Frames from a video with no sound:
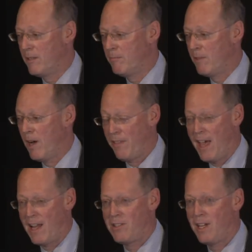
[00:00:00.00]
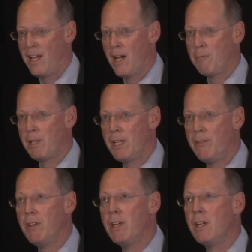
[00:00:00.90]
On that day, I
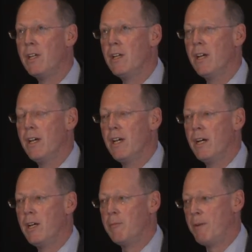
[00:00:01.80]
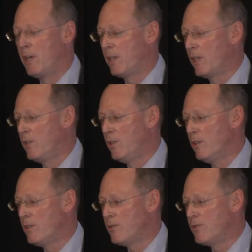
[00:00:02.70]
believe, an American
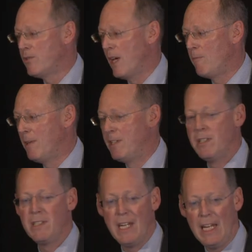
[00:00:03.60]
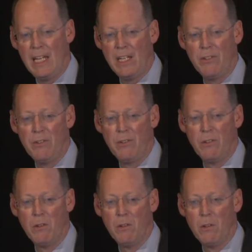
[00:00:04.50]
nurse had been detained
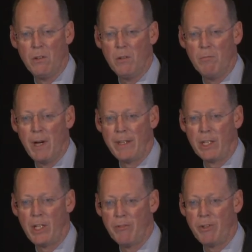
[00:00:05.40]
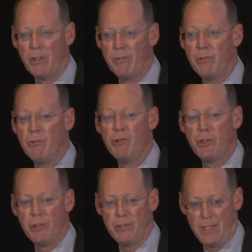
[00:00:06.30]
by the governor of New
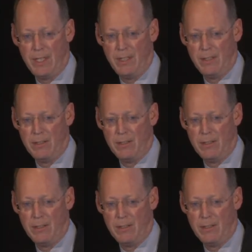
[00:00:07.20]
Jersey